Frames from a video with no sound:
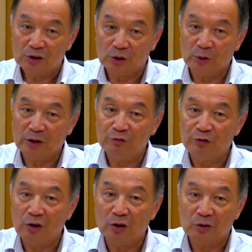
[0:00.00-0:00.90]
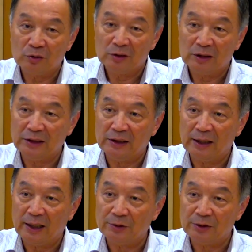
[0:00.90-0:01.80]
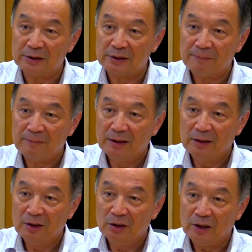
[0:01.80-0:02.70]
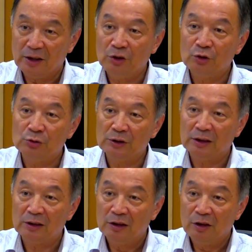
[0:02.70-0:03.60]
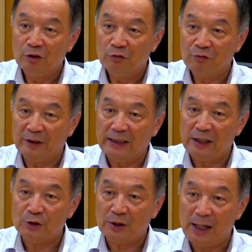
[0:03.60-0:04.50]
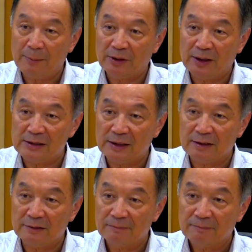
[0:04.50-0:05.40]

going follow the leading countries into the financial capitalization,